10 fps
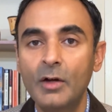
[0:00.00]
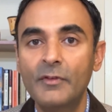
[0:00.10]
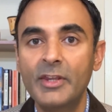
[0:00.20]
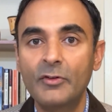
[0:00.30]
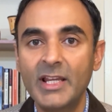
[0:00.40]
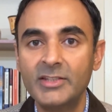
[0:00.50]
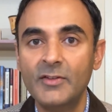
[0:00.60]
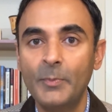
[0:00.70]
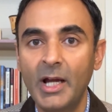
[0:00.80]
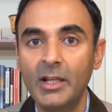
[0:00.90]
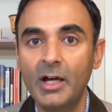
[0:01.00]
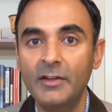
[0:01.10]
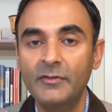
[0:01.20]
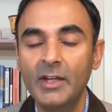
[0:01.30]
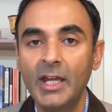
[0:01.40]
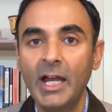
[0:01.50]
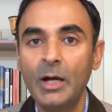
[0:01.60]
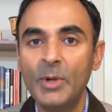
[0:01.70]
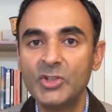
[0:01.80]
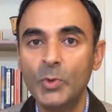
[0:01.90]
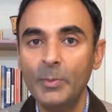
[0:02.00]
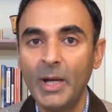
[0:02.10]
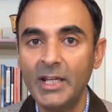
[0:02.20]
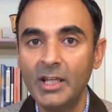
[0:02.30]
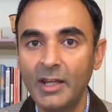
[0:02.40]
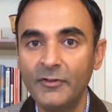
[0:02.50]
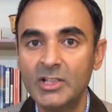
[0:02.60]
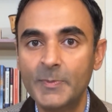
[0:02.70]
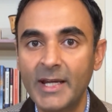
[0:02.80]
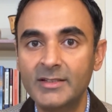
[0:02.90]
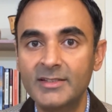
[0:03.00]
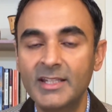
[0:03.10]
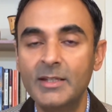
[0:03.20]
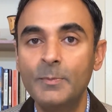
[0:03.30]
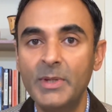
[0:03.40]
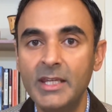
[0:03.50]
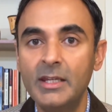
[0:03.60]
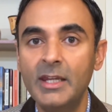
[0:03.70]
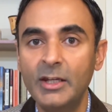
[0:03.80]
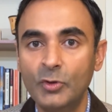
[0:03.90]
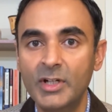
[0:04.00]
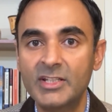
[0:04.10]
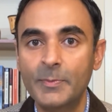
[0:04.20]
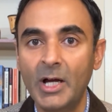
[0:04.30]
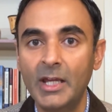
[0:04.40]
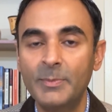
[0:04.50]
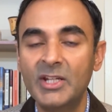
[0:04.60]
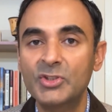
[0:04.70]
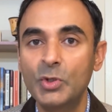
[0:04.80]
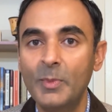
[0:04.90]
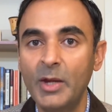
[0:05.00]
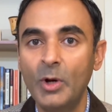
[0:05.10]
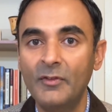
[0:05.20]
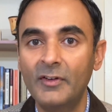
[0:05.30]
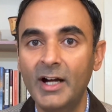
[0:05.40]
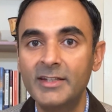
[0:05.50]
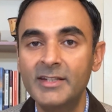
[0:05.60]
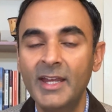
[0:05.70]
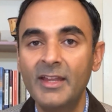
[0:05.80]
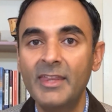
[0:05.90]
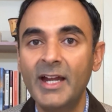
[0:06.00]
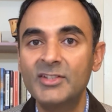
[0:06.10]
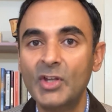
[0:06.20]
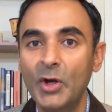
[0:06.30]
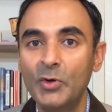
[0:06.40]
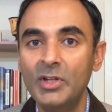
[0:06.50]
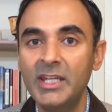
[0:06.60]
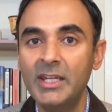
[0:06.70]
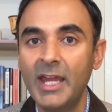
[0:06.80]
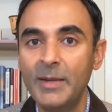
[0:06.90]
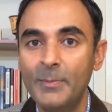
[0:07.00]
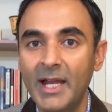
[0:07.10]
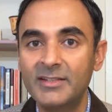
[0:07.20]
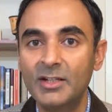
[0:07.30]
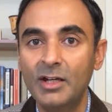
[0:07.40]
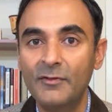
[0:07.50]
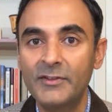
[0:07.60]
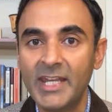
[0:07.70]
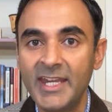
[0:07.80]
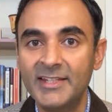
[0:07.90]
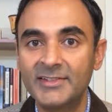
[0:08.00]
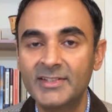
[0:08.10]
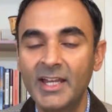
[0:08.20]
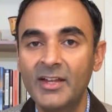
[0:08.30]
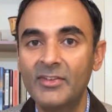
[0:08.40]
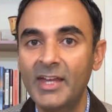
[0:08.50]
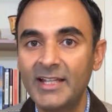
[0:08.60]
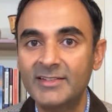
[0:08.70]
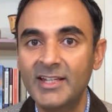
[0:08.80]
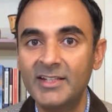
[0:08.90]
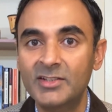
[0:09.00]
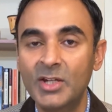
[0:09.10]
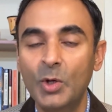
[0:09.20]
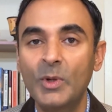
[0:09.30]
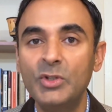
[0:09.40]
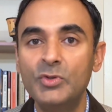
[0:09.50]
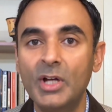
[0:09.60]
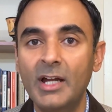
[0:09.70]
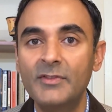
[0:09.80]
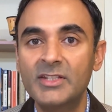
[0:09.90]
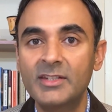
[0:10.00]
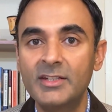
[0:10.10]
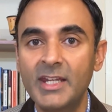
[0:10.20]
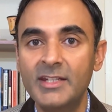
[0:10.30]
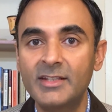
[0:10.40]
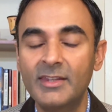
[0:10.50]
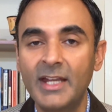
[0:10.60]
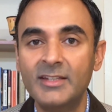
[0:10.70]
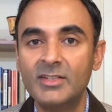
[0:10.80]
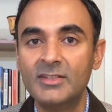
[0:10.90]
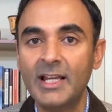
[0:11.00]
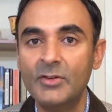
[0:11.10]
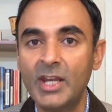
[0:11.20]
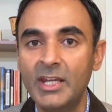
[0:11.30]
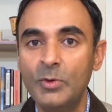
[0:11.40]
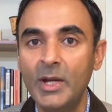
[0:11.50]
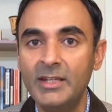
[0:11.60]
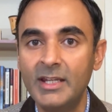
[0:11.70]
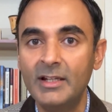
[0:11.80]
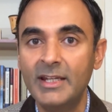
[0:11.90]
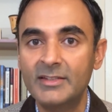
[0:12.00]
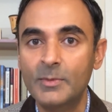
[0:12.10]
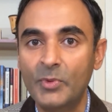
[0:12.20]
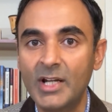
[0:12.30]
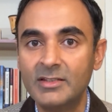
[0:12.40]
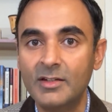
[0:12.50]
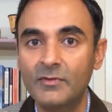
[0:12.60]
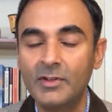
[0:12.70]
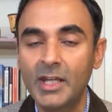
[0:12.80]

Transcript: for the rest of my life, how much will my life expectancy be increased by? Because you may well find that it's only a matter of days. That's it. When you dive into the data, that doesn't sound anywhere nearly as impressive.